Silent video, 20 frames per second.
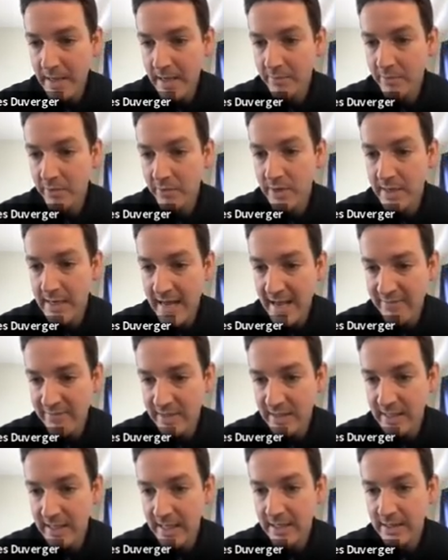I'm going to
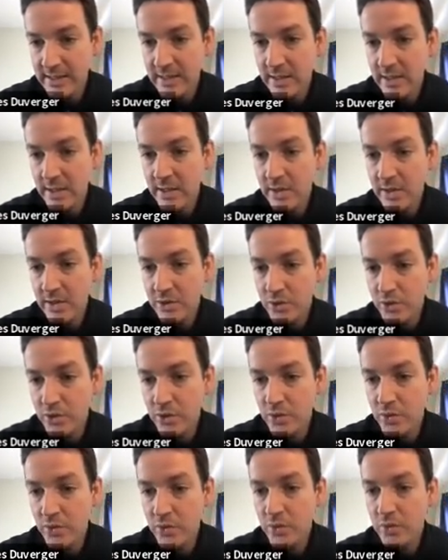navigate
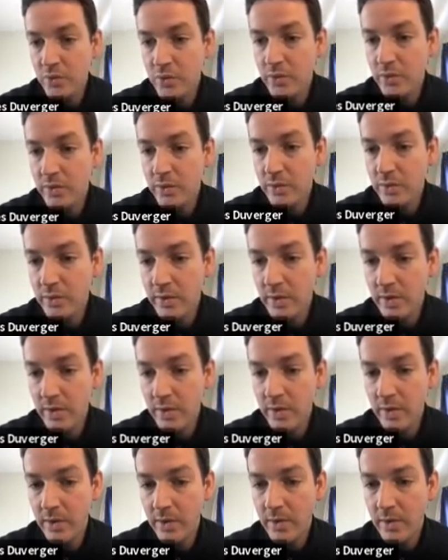to
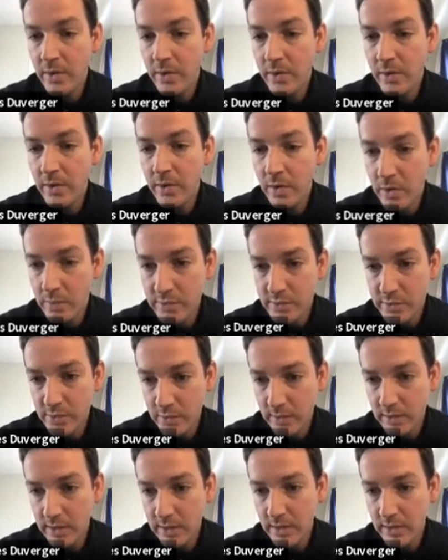the home
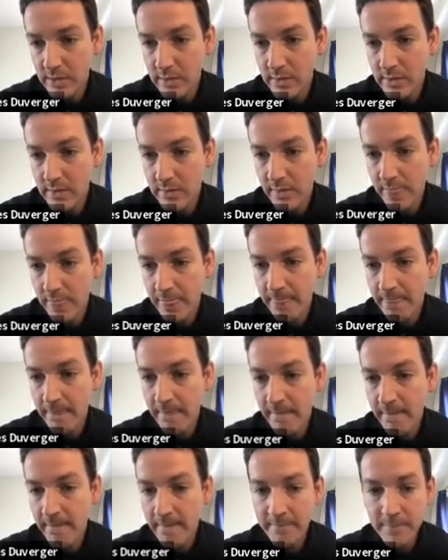screen.
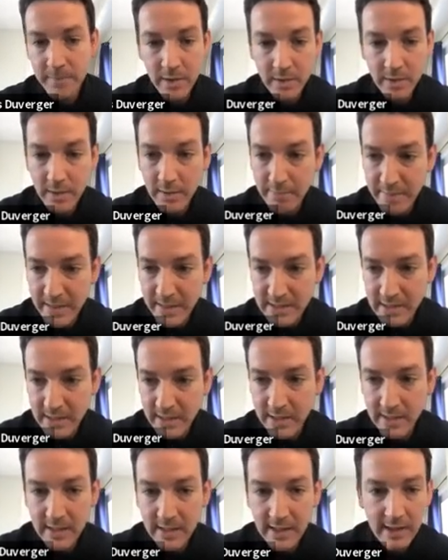I'm not going to pass in
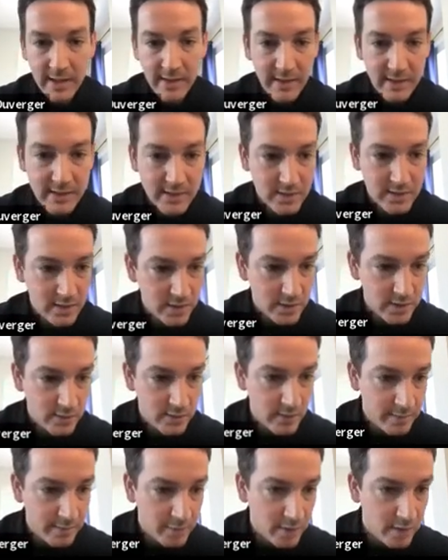any data. That's just
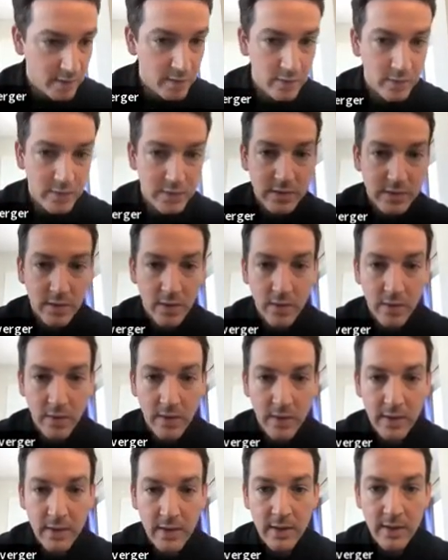what I'm going to do. So
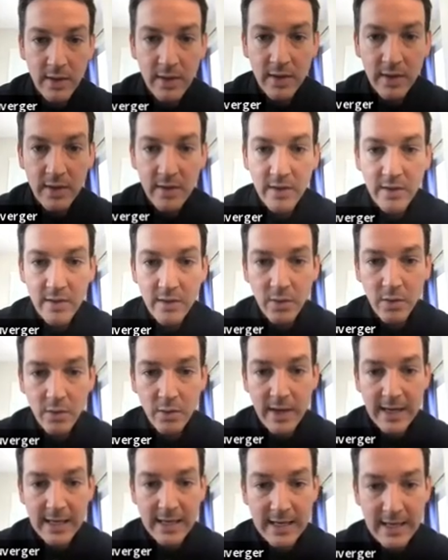
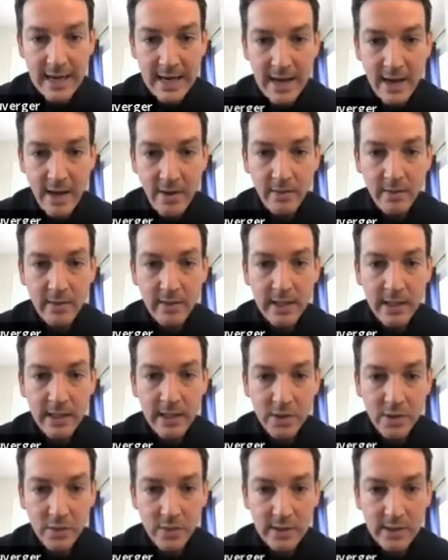right now, that
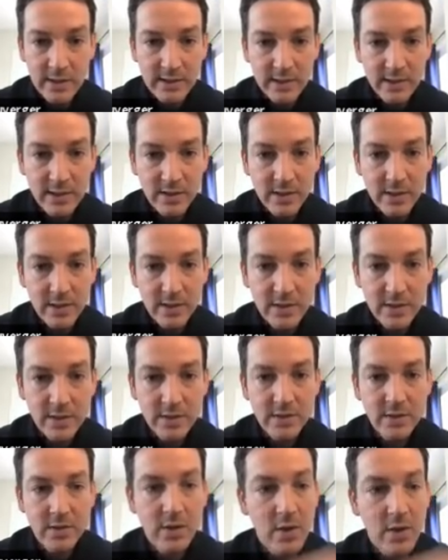should essentially
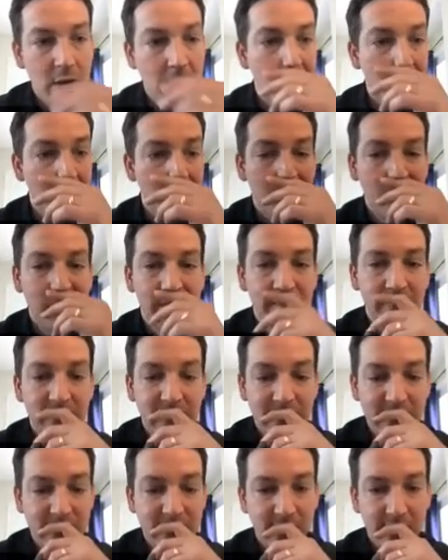just go.
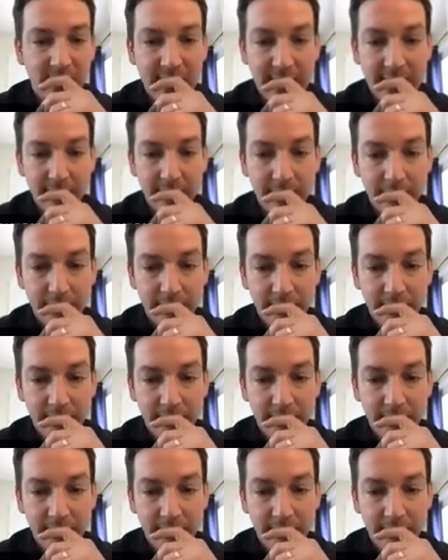Let's try it out.